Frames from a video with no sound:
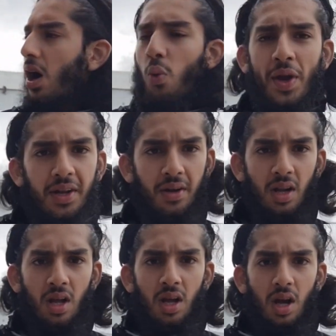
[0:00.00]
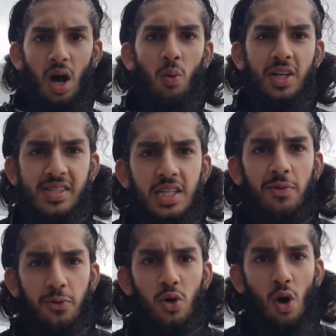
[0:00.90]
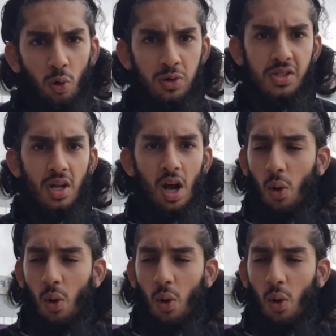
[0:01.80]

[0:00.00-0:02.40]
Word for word: a win. I want to see a few goals.